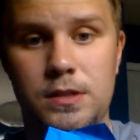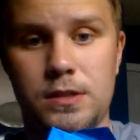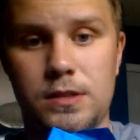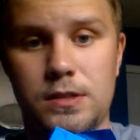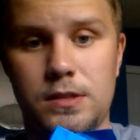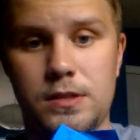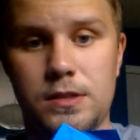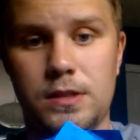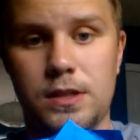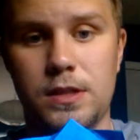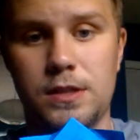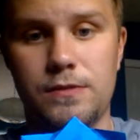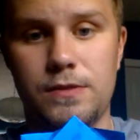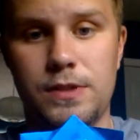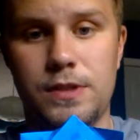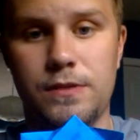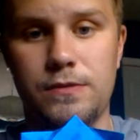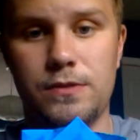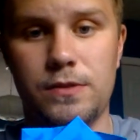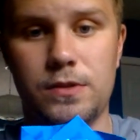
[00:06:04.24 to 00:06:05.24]
It's kind of a
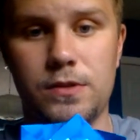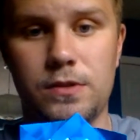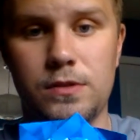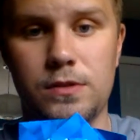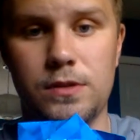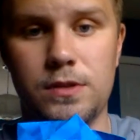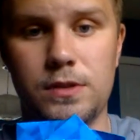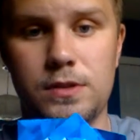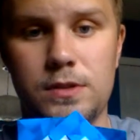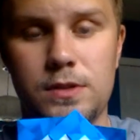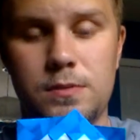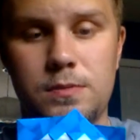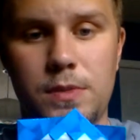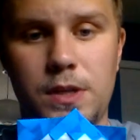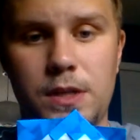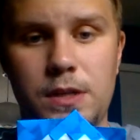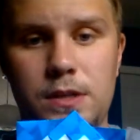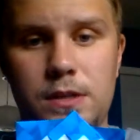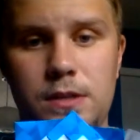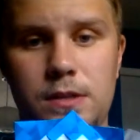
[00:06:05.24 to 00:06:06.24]
difficult thing to
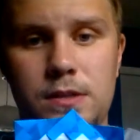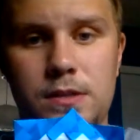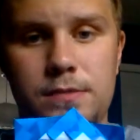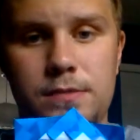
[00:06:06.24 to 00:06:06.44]
make,